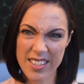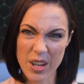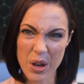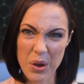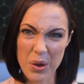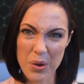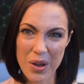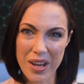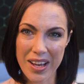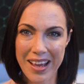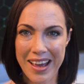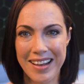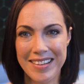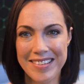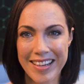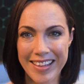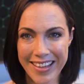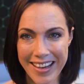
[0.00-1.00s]
So
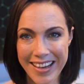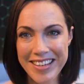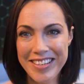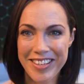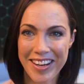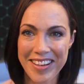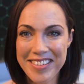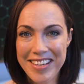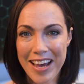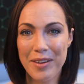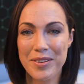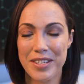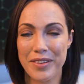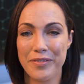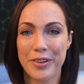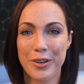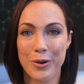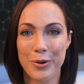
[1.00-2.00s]
it's clear just how
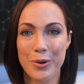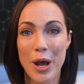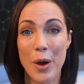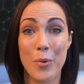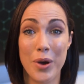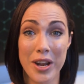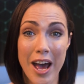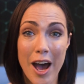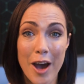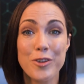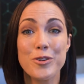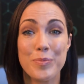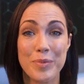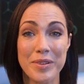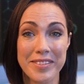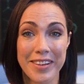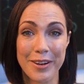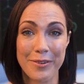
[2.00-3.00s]
difficult a
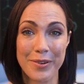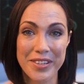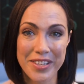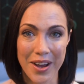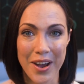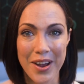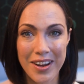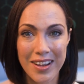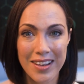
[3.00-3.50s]
100% return